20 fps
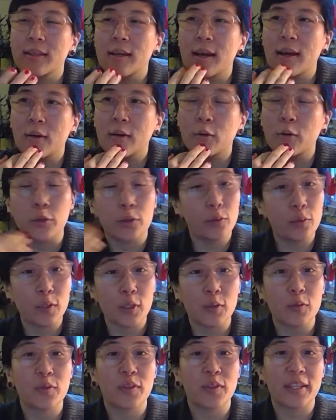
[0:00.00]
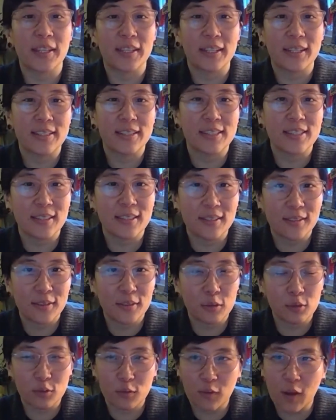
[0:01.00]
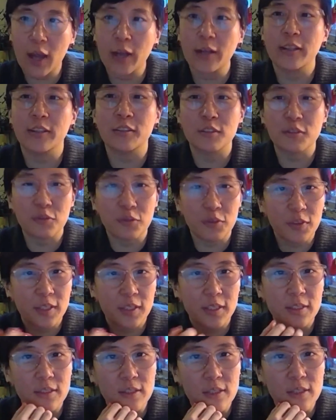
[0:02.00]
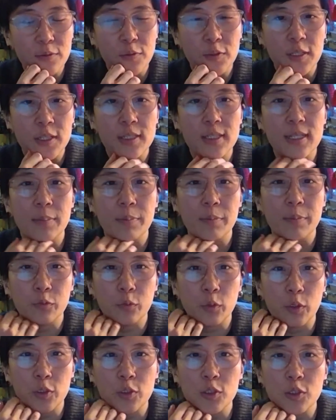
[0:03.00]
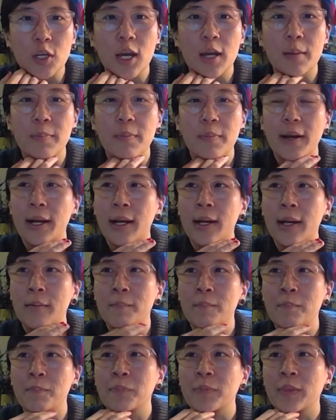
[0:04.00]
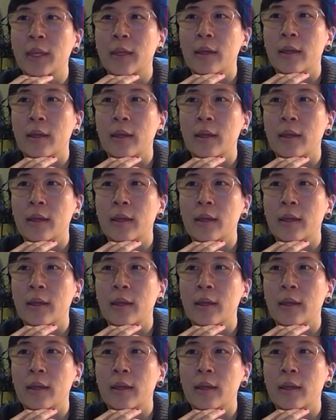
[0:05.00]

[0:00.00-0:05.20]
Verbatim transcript: uh, or who do you think is the sort of audience for this for this type of workshop um,